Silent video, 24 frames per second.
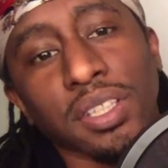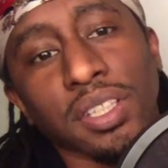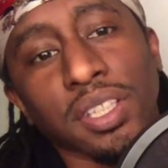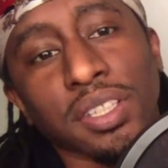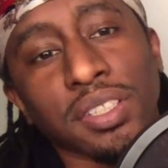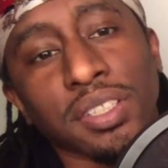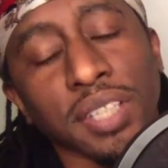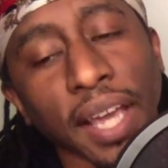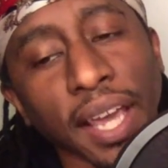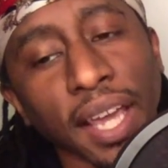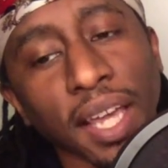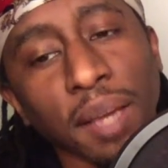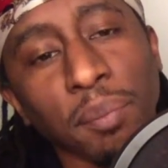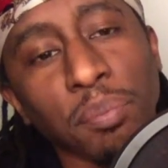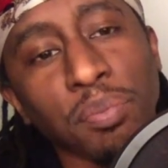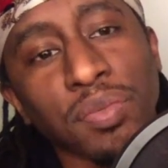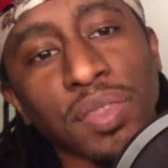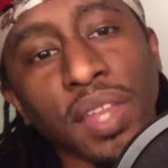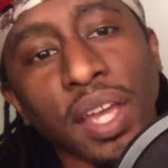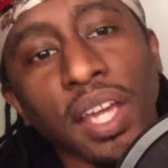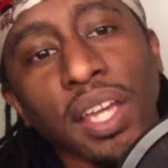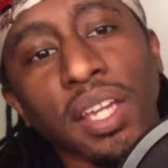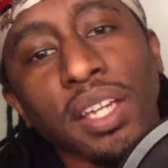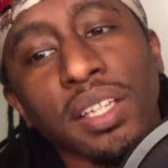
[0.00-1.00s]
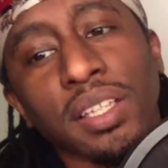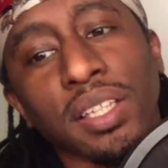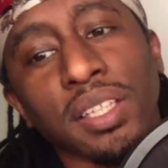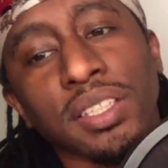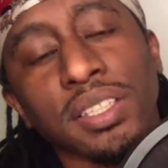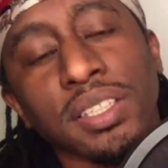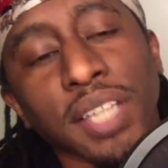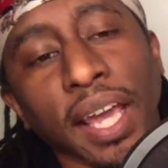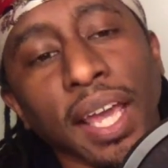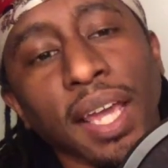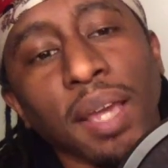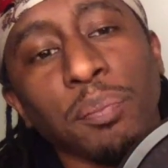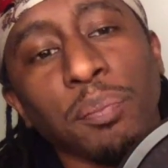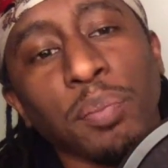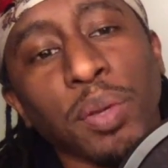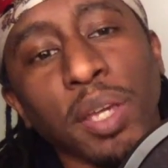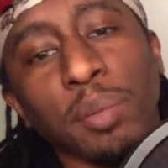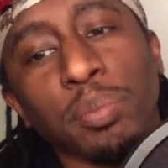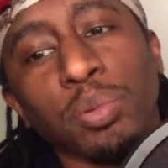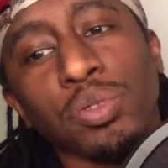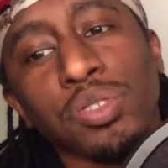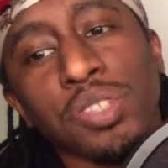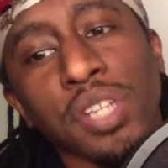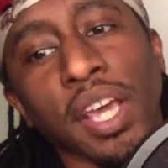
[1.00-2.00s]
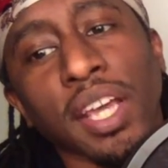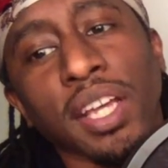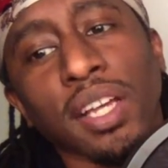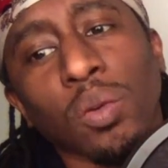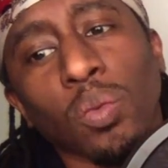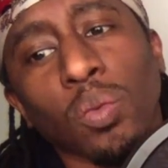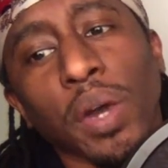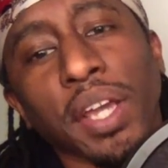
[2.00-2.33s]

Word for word: The same thing, the same people taking